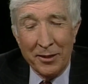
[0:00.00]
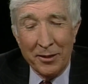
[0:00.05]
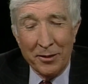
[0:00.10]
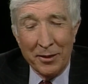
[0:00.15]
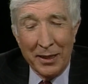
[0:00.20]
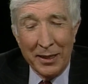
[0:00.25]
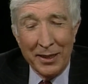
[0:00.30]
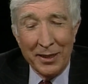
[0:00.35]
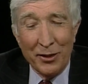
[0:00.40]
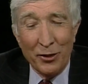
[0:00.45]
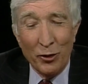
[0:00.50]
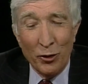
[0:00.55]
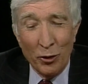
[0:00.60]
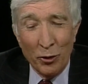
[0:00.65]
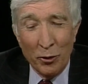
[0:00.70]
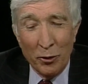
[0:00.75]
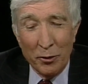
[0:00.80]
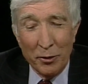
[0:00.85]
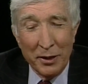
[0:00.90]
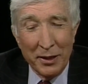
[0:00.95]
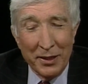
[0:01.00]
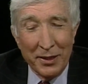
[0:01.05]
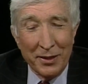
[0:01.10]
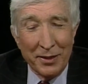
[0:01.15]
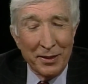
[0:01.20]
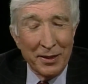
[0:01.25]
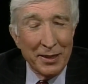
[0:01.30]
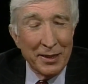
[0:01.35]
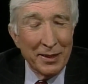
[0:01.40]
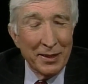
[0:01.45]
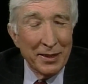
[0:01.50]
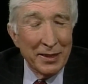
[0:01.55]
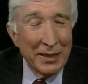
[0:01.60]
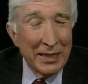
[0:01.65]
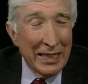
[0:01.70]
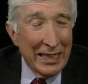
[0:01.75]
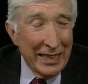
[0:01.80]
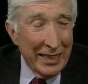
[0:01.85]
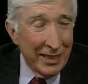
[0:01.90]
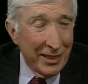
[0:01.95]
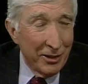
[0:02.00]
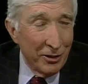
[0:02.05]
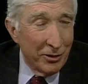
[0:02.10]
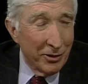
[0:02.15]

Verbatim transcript: who I knew and uh, liked.